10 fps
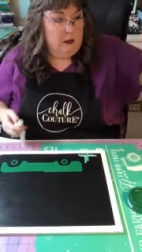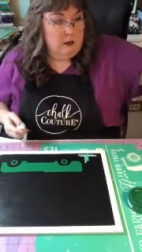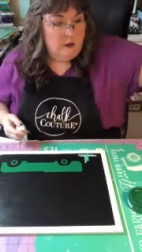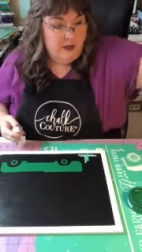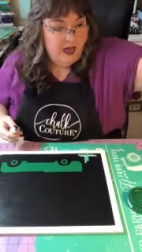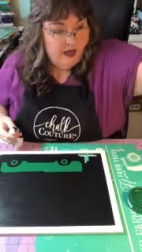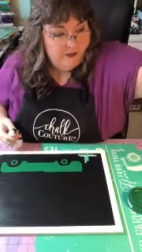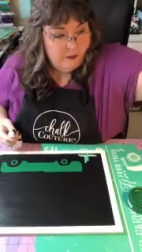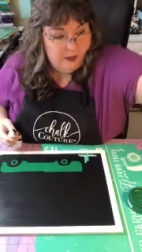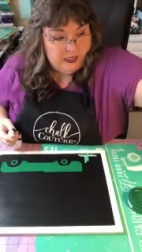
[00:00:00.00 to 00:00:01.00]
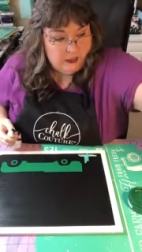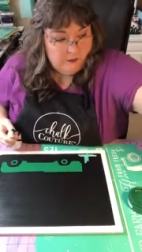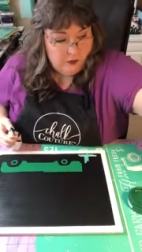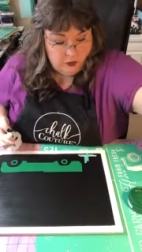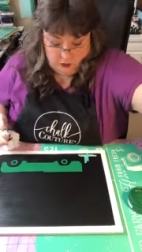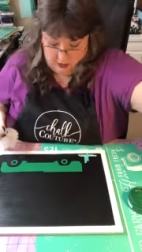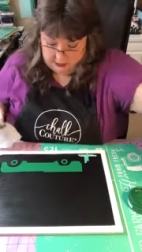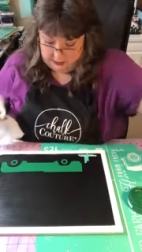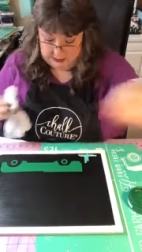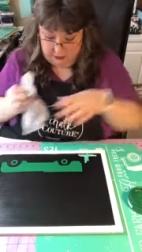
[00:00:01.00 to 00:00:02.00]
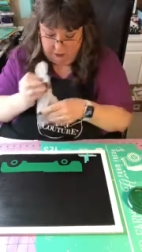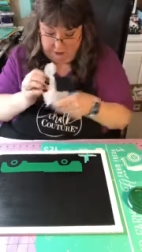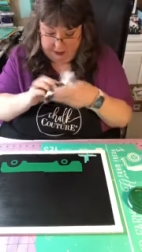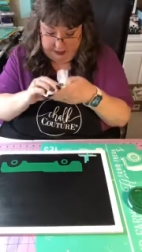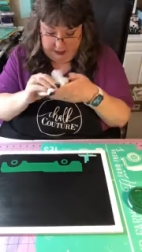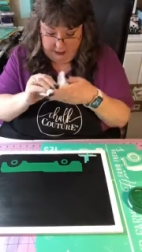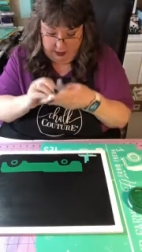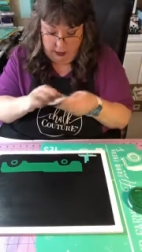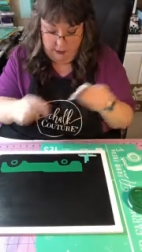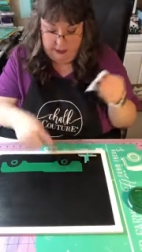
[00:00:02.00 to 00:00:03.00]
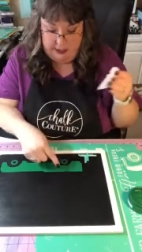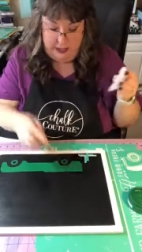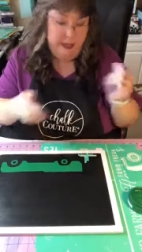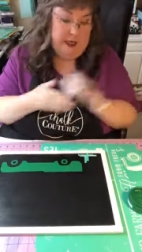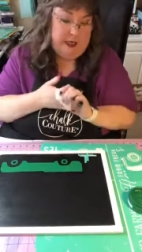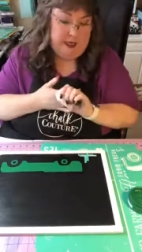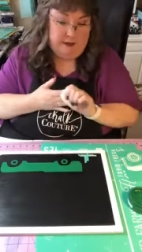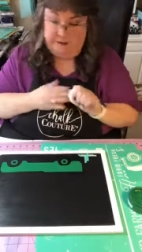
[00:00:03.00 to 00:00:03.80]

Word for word: So we have the base of our truck as green. Oh, and I hit it.